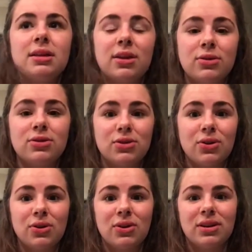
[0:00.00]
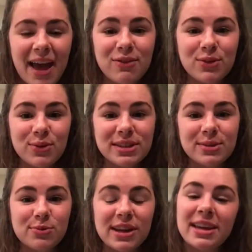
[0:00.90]
they look so good. Have an
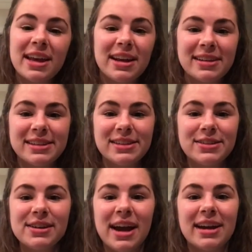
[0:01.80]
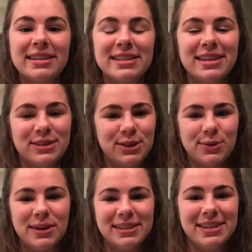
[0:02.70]
awesome week, and I'll see you guys in 2
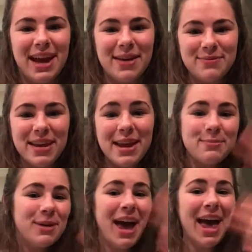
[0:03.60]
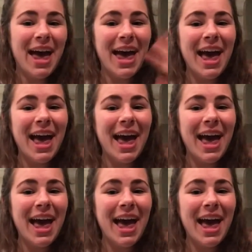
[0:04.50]
weeks' time. Bye!